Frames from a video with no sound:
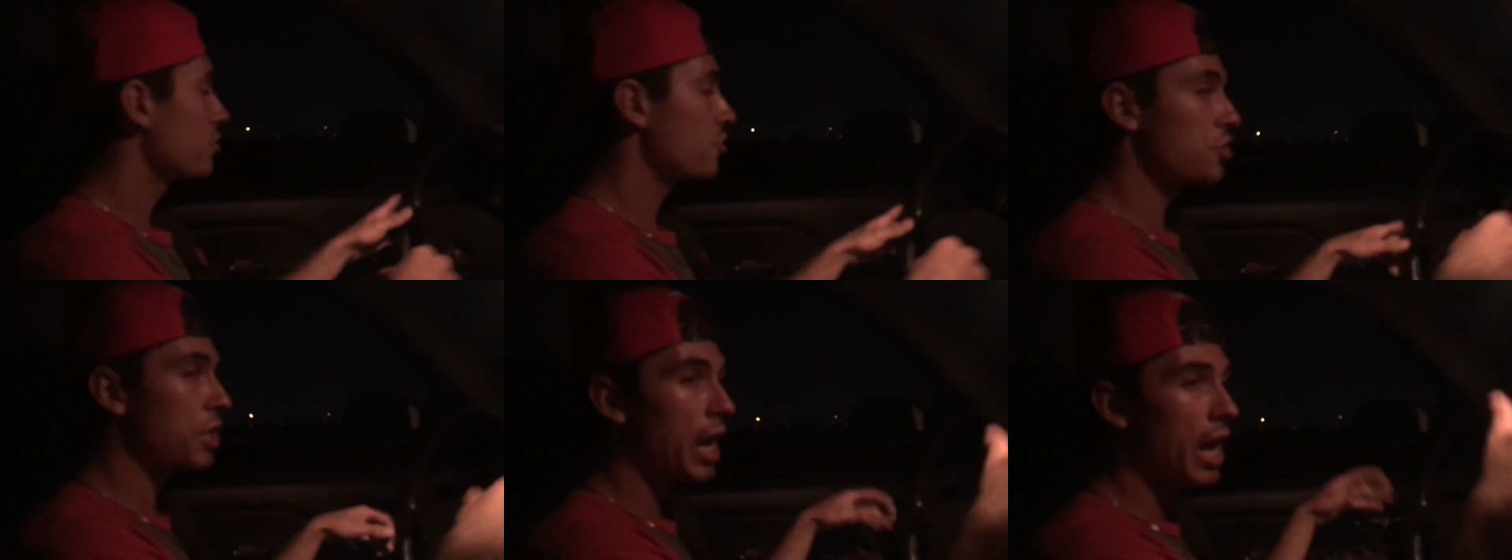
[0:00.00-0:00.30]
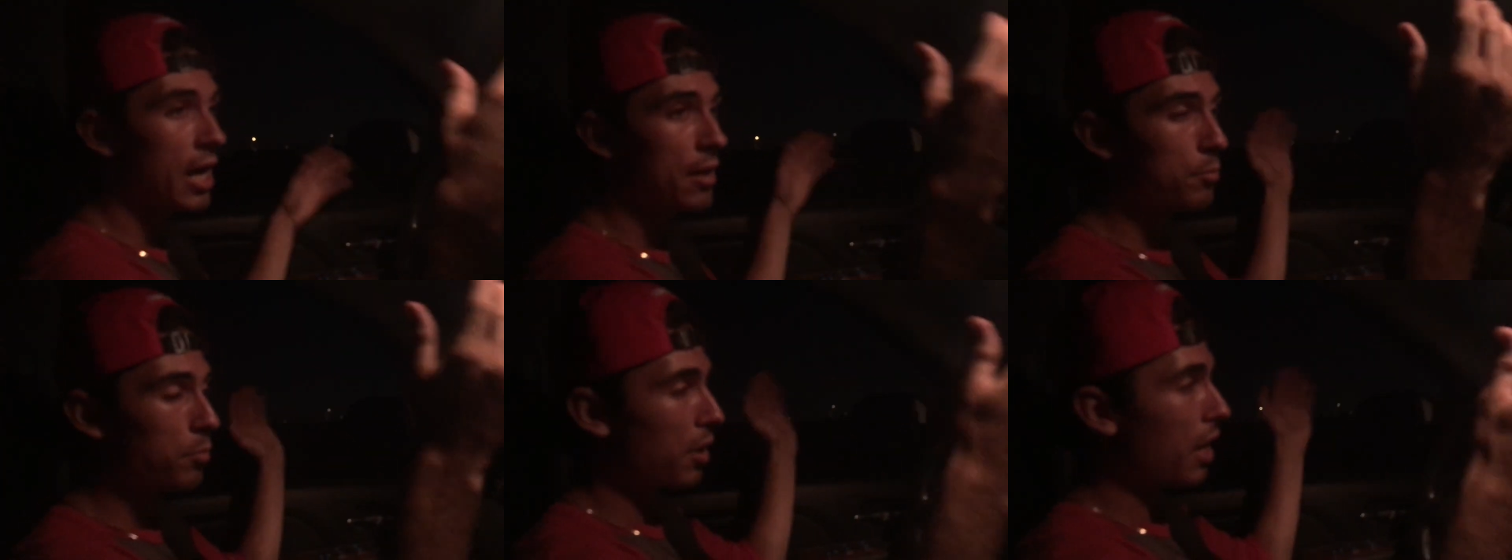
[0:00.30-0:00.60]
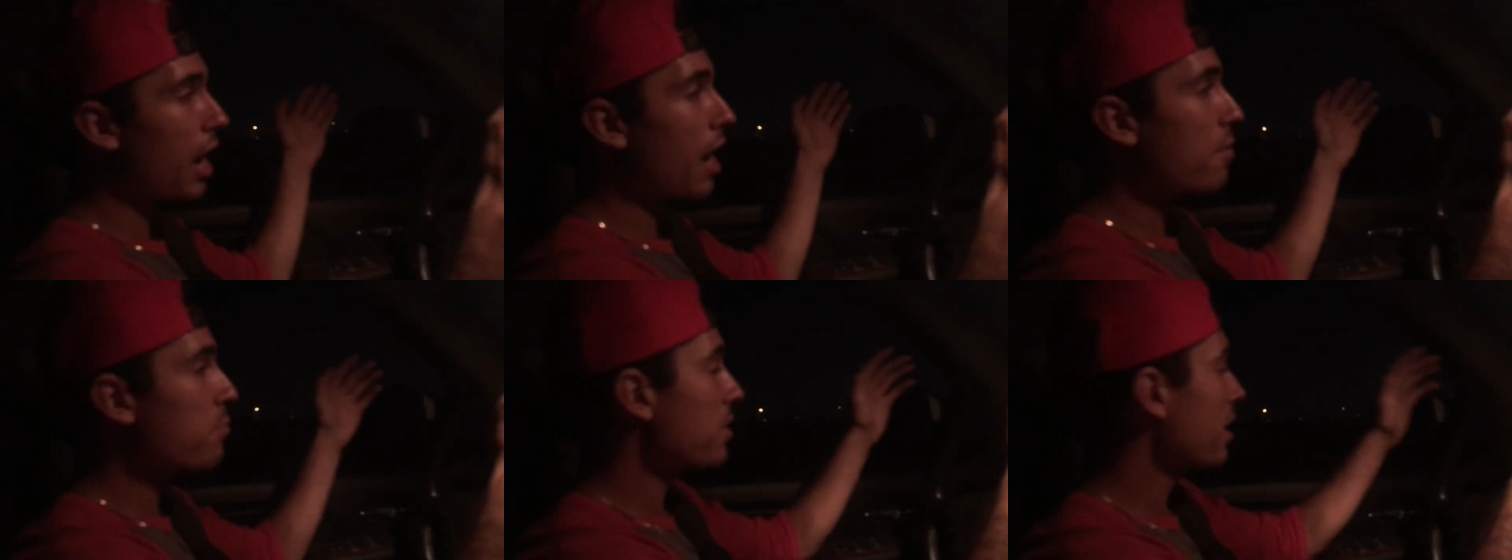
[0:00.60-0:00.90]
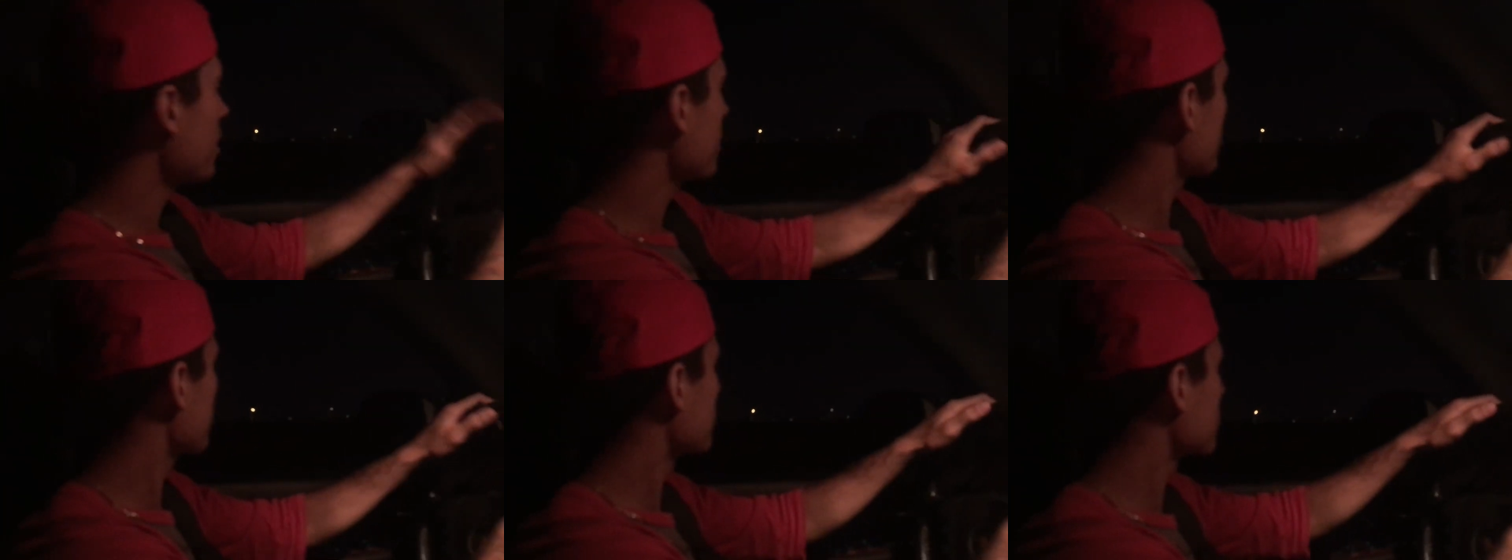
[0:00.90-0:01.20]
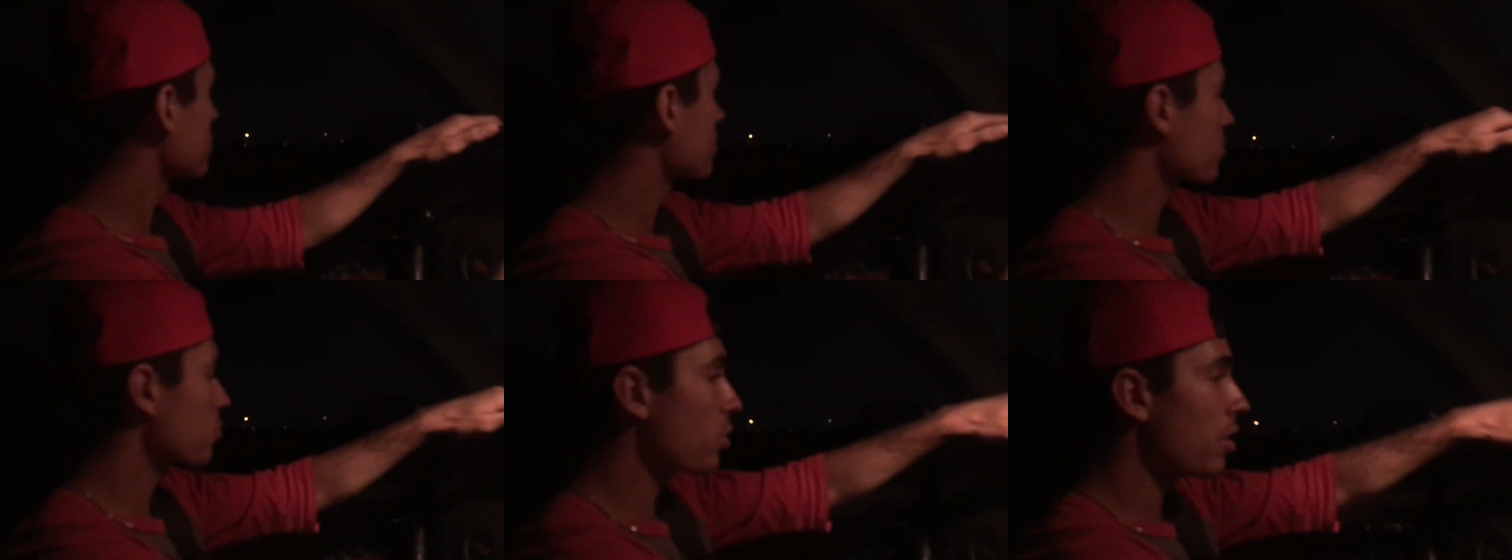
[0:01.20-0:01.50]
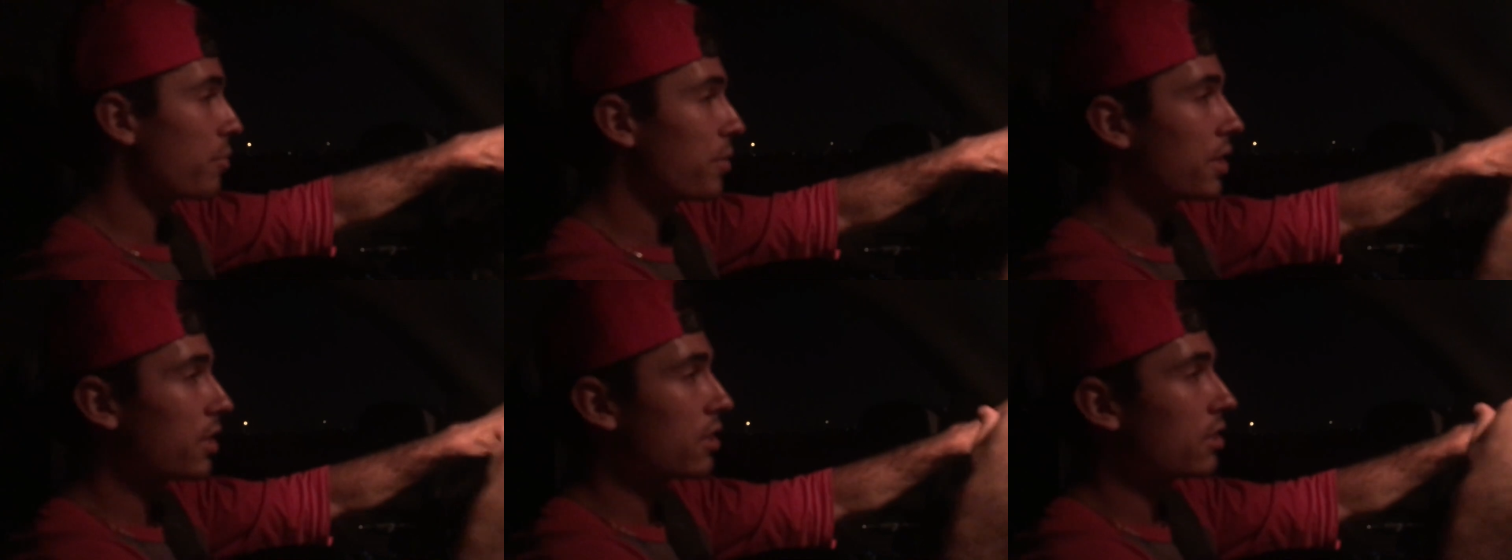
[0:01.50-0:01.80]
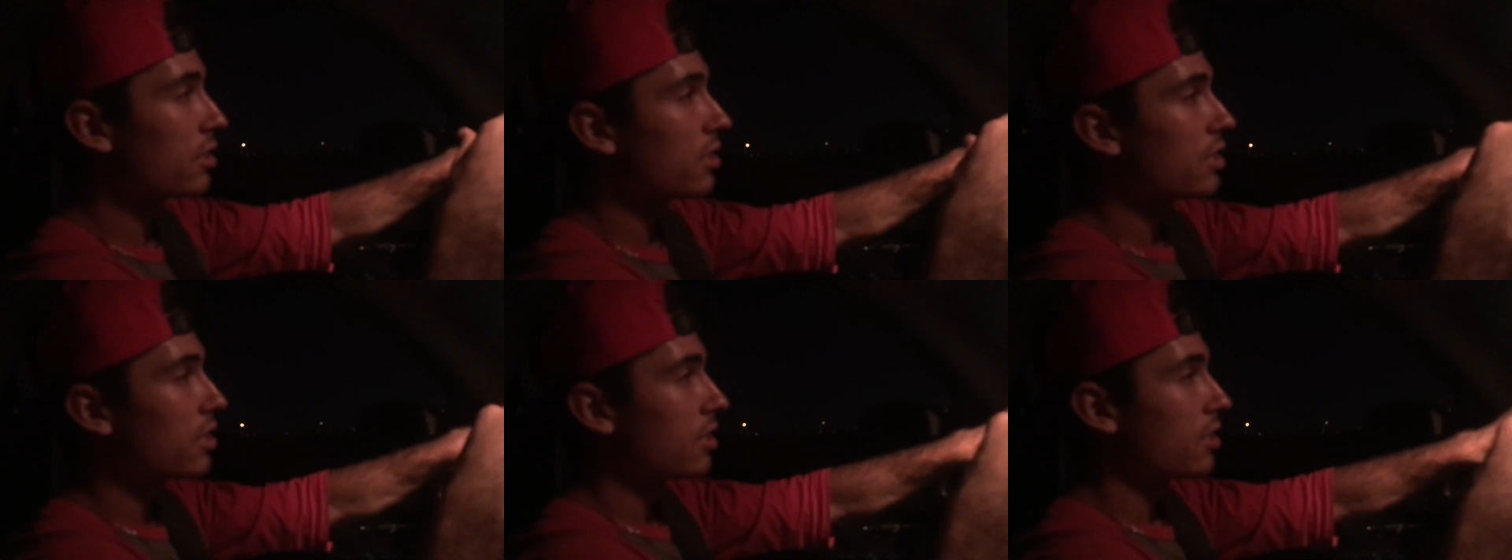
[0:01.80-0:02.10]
Giant pipe that you can swim in,